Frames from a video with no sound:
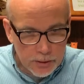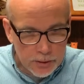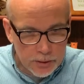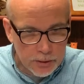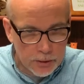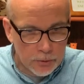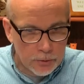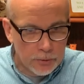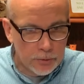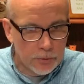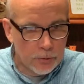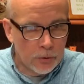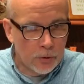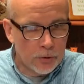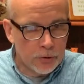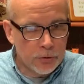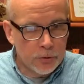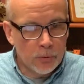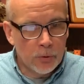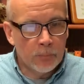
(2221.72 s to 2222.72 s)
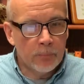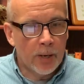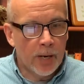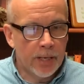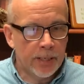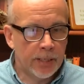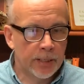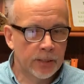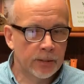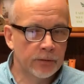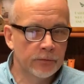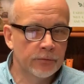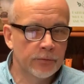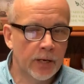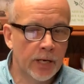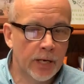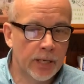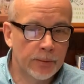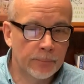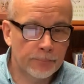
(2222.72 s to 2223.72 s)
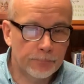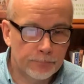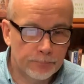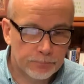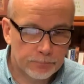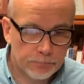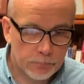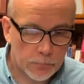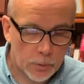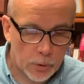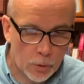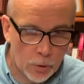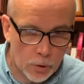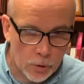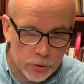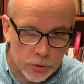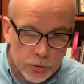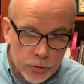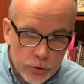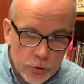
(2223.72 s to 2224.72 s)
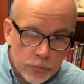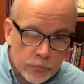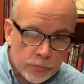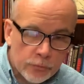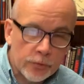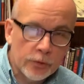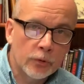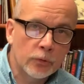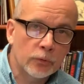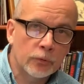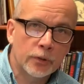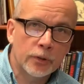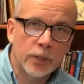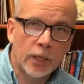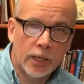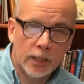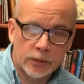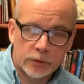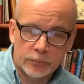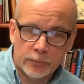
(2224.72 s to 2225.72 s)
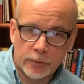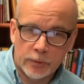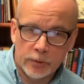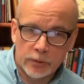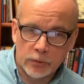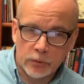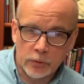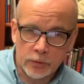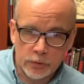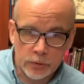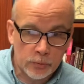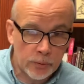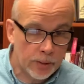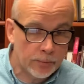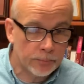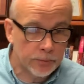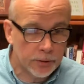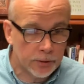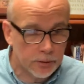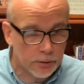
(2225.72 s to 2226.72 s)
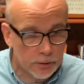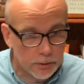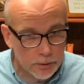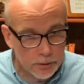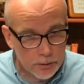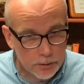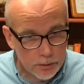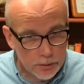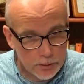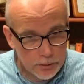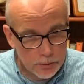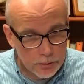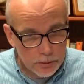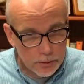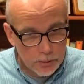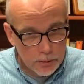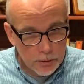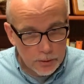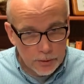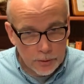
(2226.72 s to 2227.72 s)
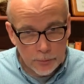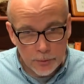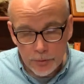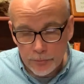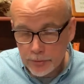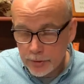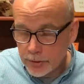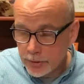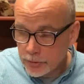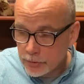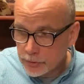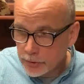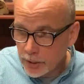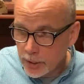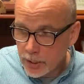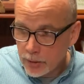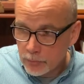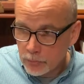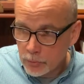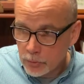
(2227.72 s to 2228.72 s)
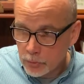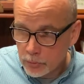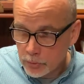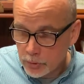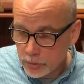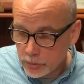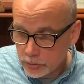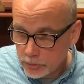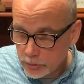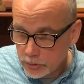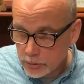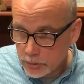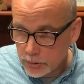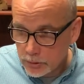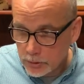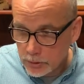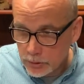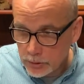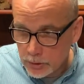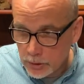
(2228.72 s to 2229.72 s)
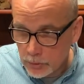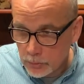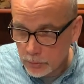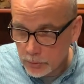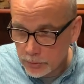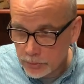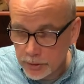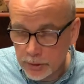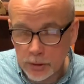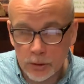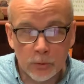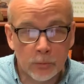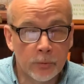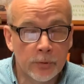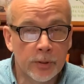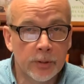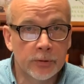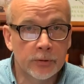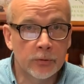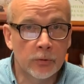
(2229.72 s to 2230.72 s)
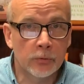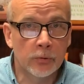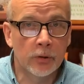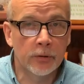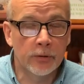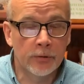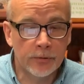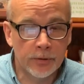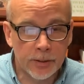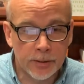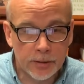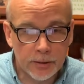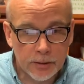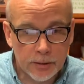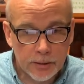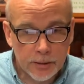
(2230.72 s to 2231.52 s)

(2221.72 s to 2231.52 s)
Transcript: You know, and are you abiding in the vine? Are you filled with God's Spirit? Or are you empty? You know, even in this time where we're, you know, dealing with this corona thing,